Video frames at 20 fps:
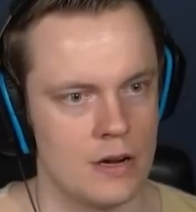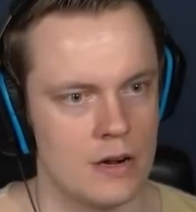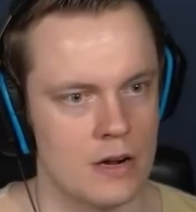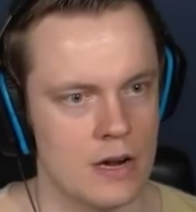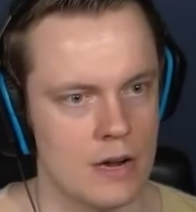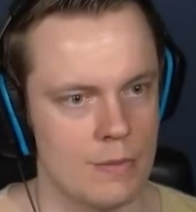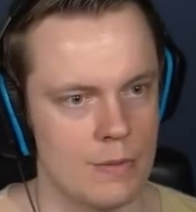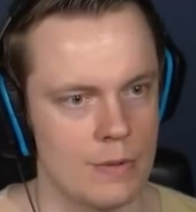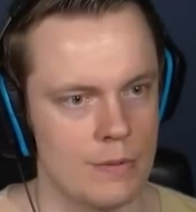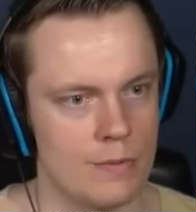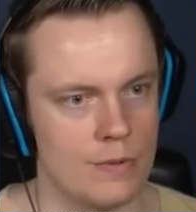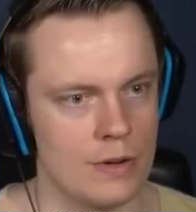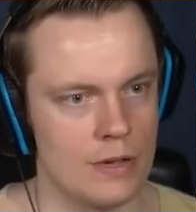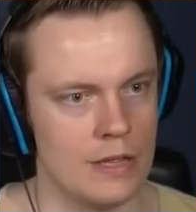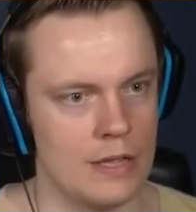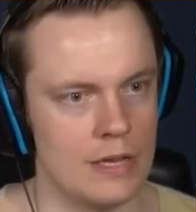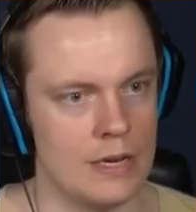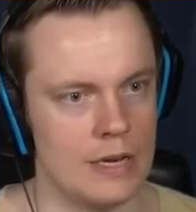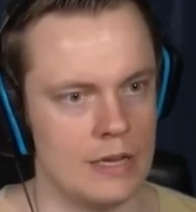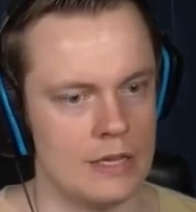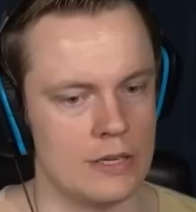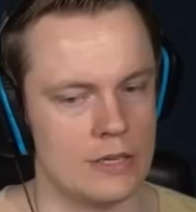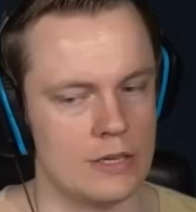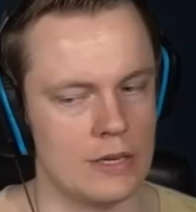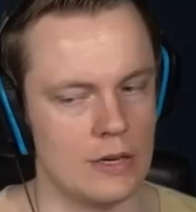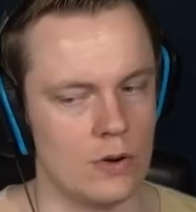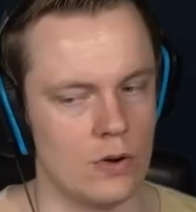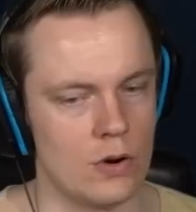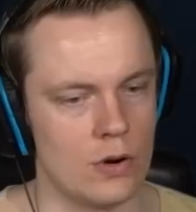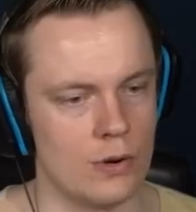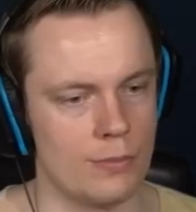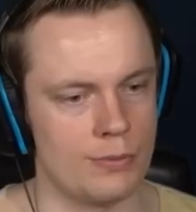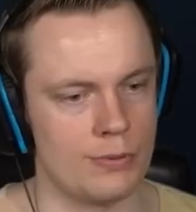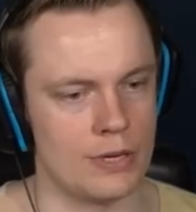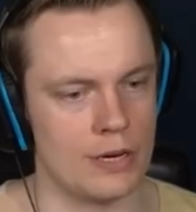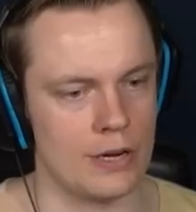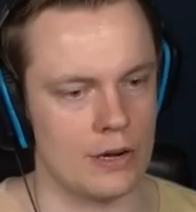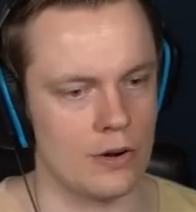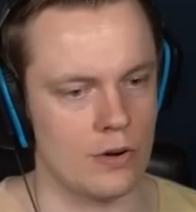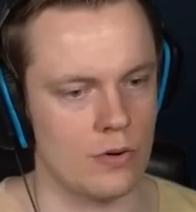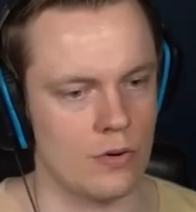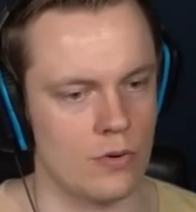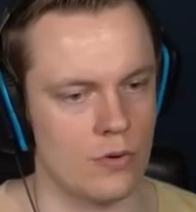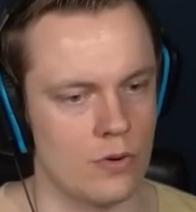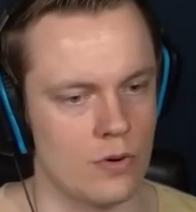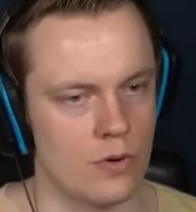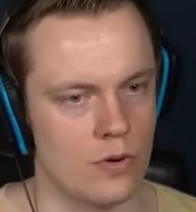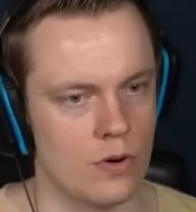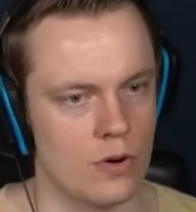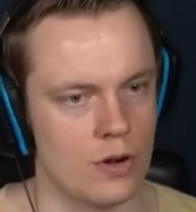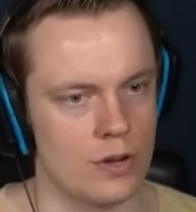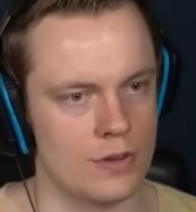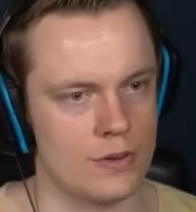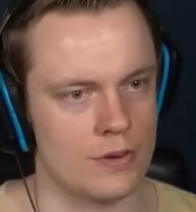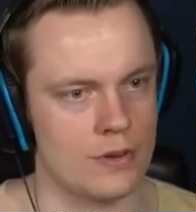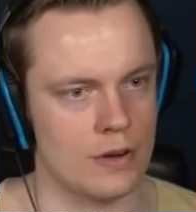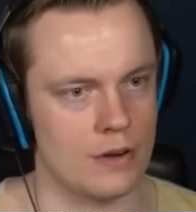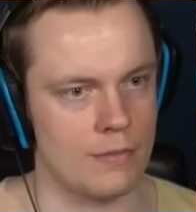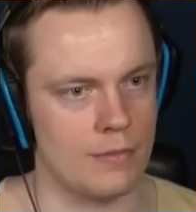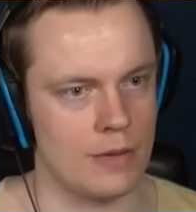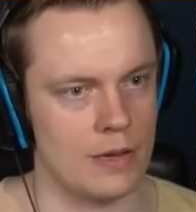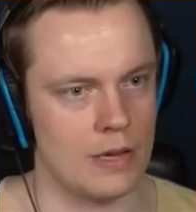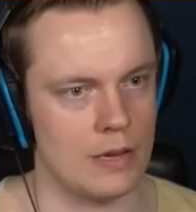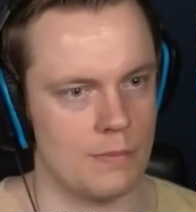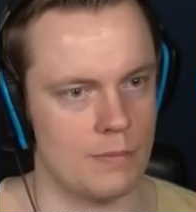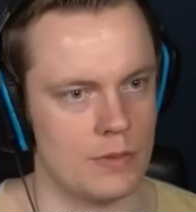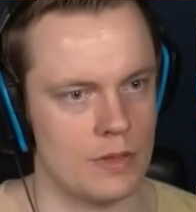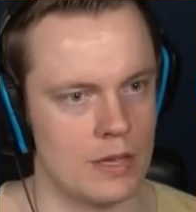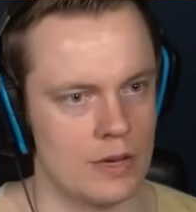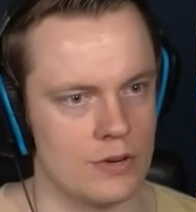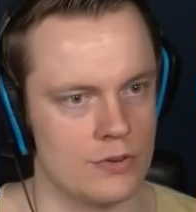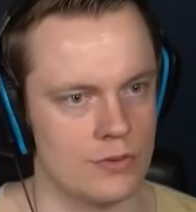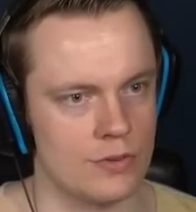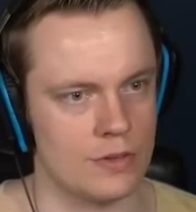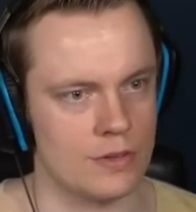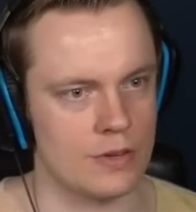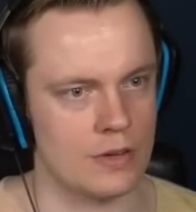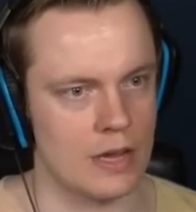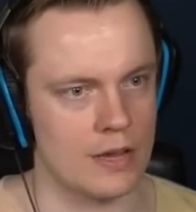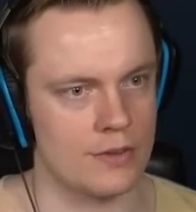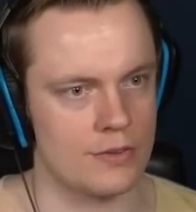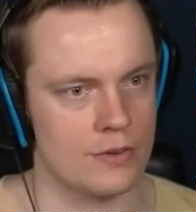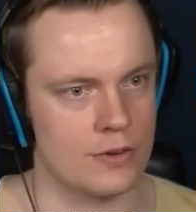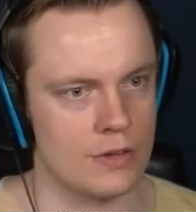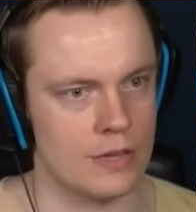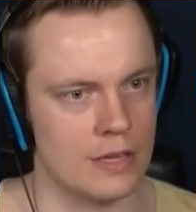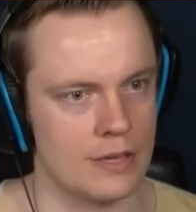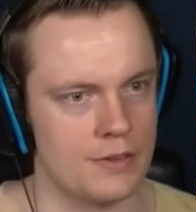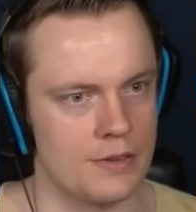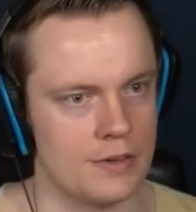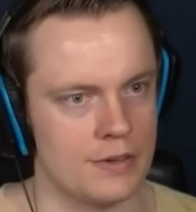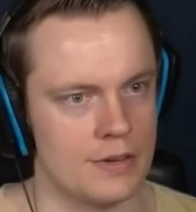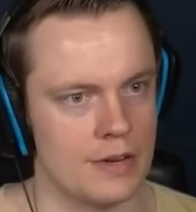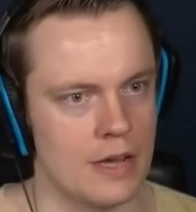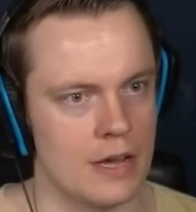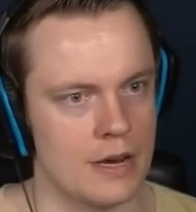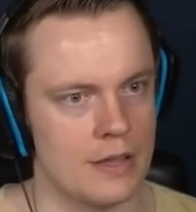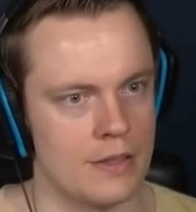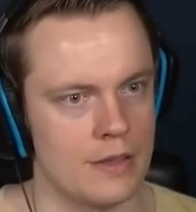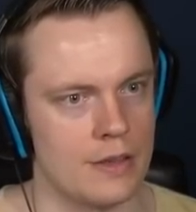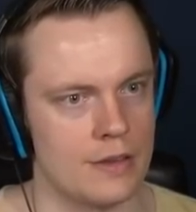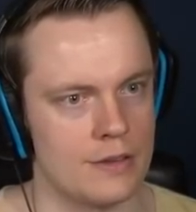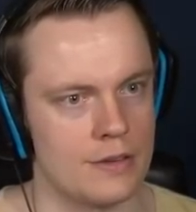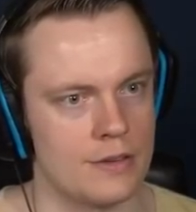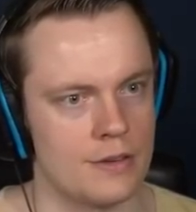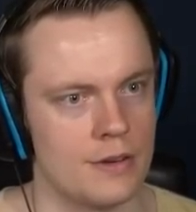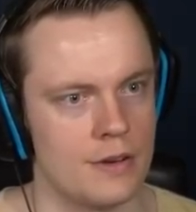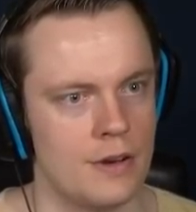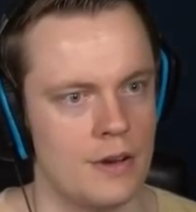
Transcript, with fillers: Right, uh, we really need to see orbs here or it's going to be a potential disaster. Unless it's not in this,